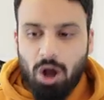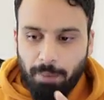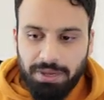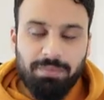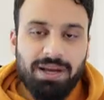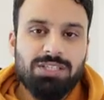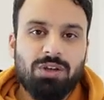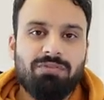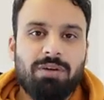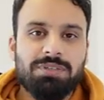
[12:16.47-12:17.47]
optimize
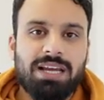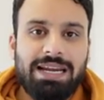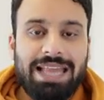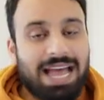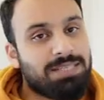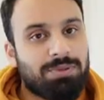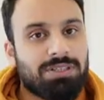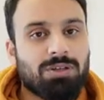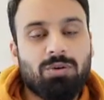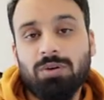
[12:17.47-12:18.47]
your website as per
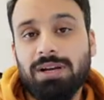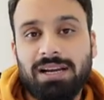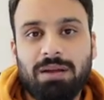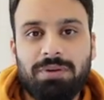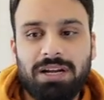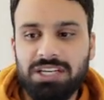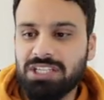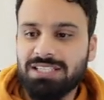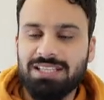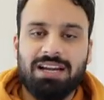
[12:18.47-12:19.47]
the Google
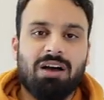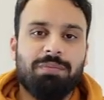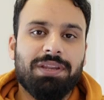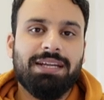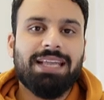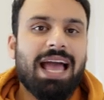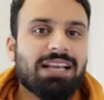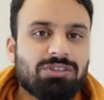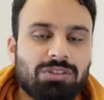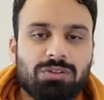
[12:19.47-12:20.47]
recommendations that how many
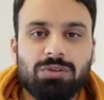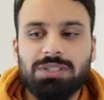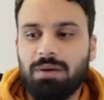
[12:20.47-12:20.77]
tags to use,